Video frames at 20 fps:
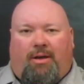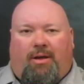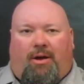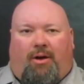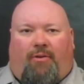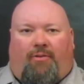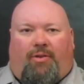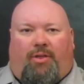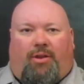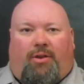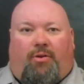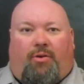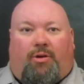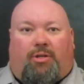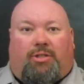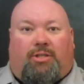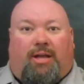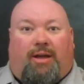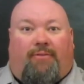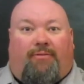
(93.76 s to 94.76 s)
over to the
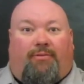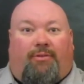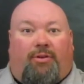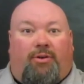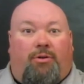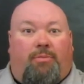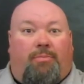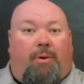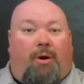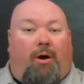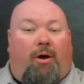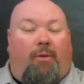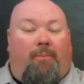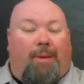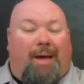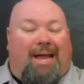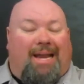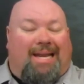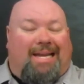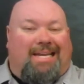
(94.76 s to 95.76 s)
Nordschleife loop
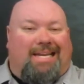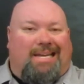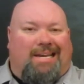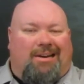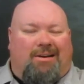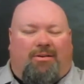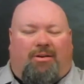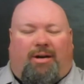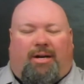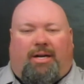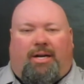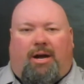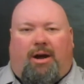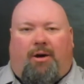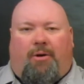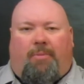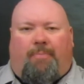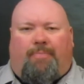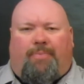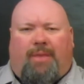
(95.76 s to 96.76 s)
about a year
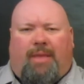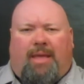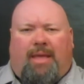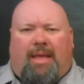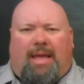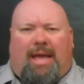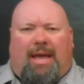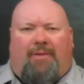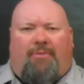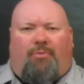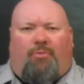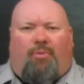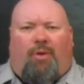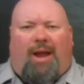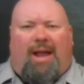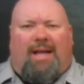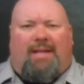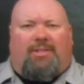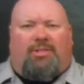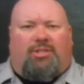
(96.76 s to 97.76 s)
ago and
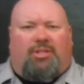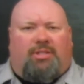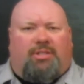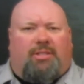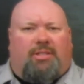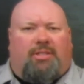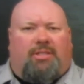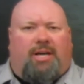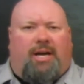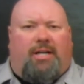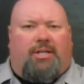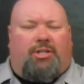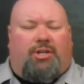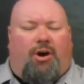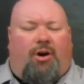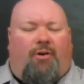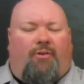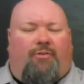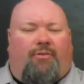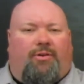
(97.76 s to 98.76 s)
ran just a touch
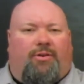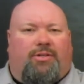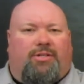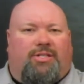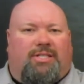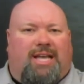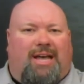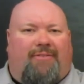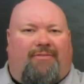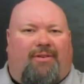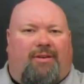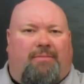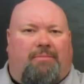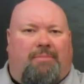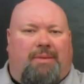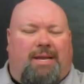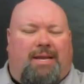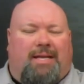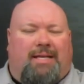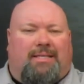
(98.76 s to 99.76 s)
over 7
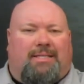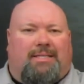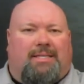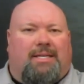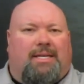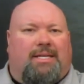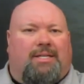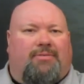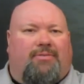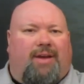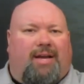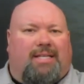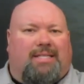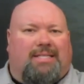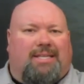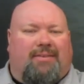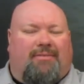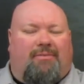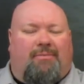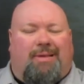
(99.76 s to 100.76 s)
minutes. In fact,
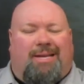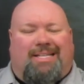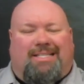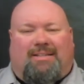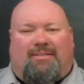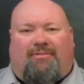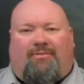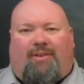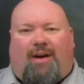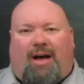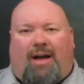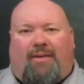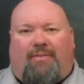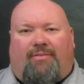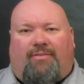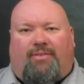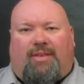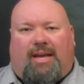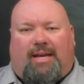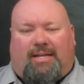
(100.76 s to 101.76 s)
7 minutes and 5
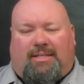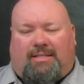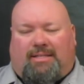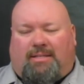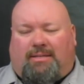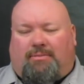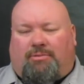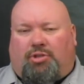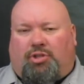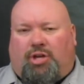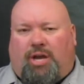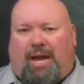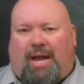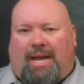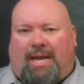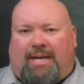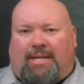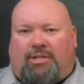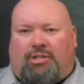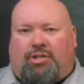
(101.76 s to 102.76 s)
seconds and some
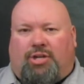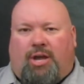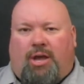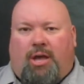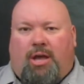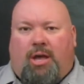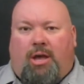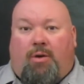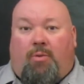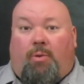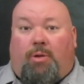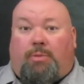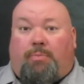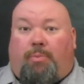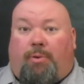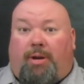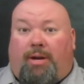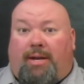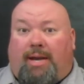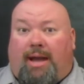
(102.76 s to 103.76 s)
change, which
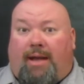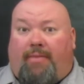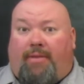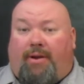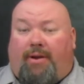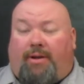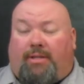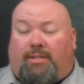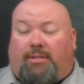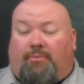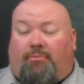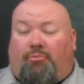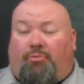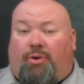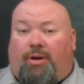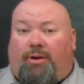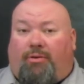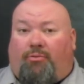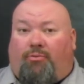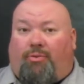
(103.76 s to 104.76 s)
put it down there in some
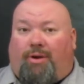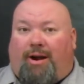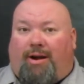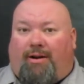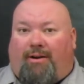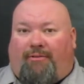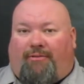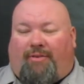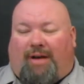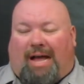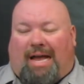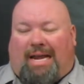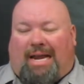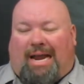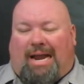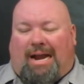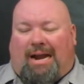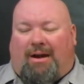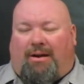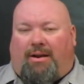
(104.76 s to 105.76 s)
real rarefied
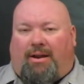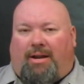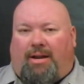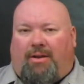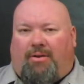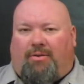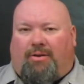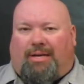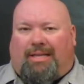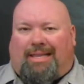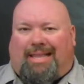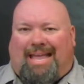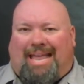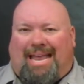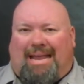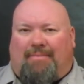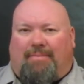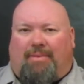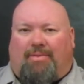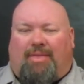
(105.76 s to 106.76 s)
air. Now, NIO
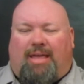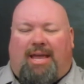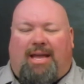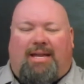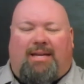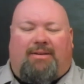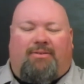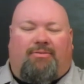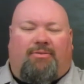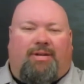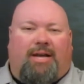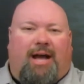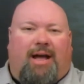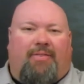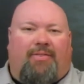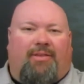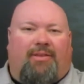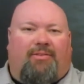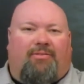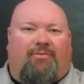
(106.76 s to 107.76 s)
claimed that they had
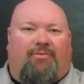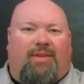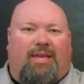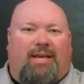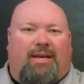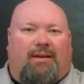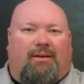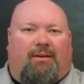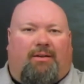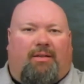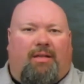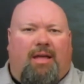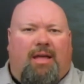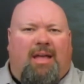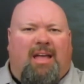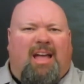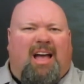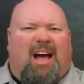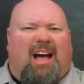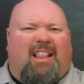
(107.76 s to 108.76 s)
got this vehicle
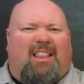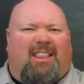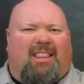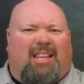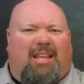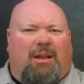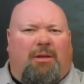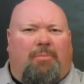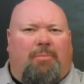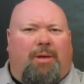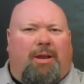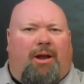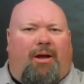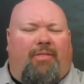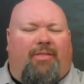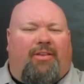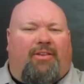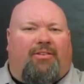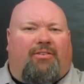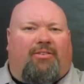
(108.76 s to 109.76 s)
a little bit
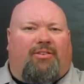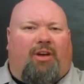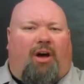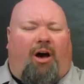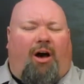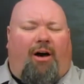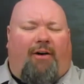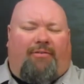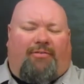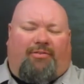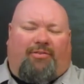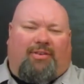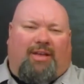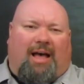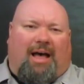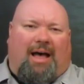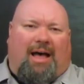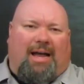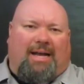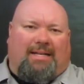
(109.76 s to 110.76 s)
on the soft
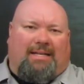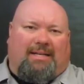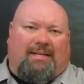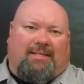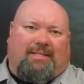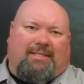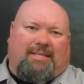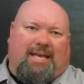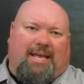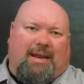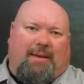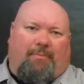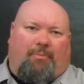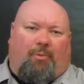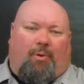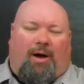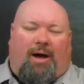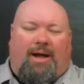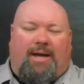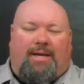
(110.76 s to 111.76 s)
side, this
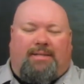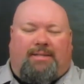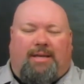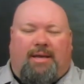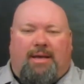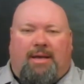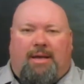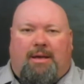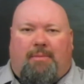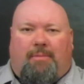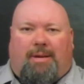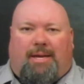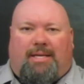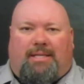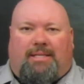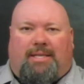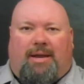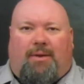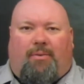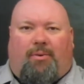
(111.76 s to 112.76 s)
setup-wise,
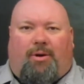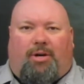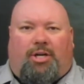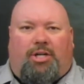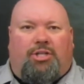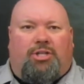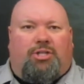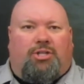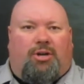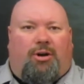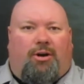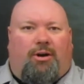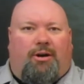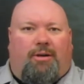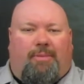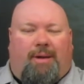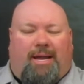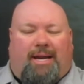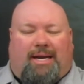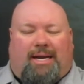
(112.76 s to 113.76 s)
because they were concerned
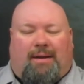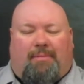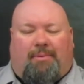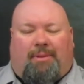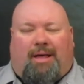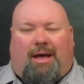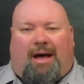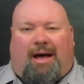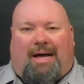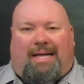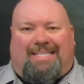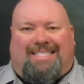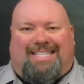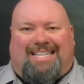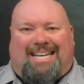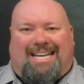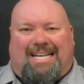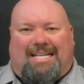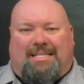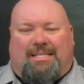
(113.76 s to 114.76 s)
about a couple of odds
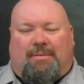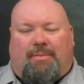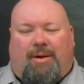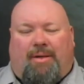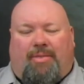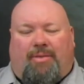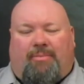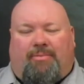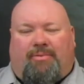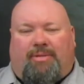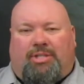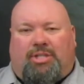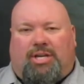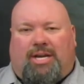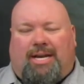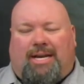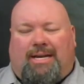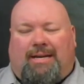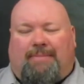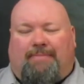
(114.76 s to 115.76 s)
and ends about the
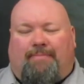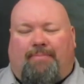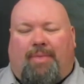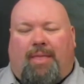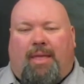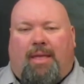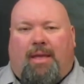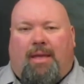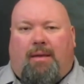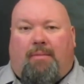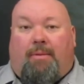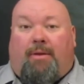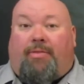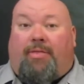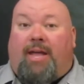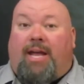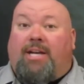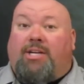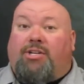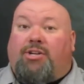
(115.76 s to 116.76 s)
machine. But
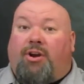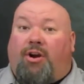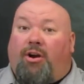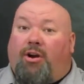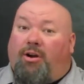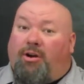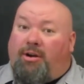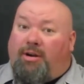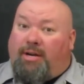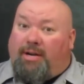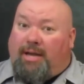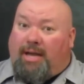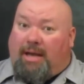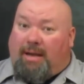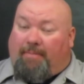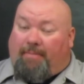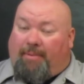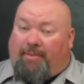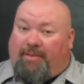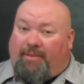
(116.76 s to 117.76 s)
they turned it
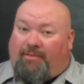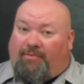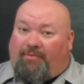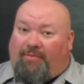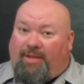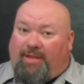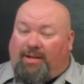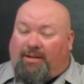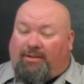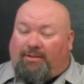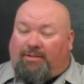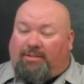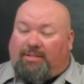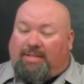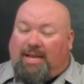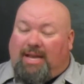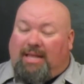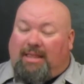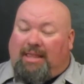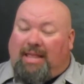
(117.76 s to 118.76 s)
up, and this vehicle
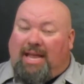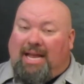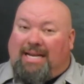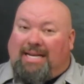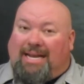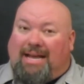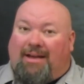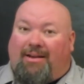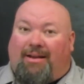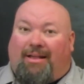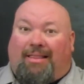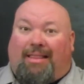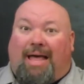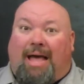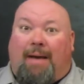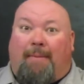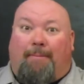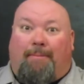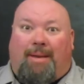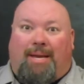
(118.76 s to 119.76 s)
laid down a
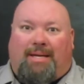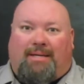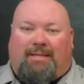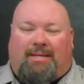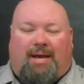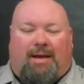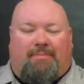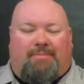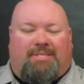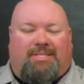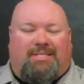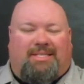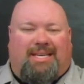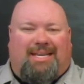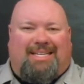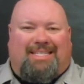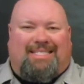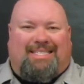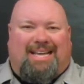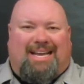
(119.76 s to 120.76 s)
lap big time,
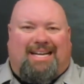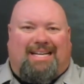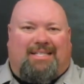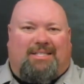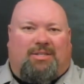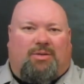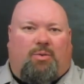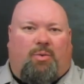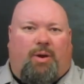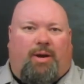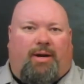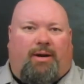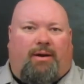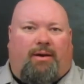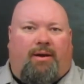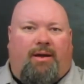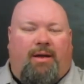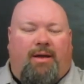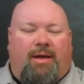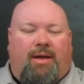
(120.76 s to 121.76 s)
6 seconds
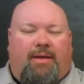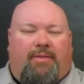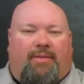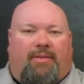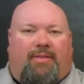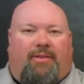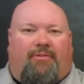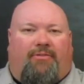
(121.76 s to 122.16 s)
quicker than the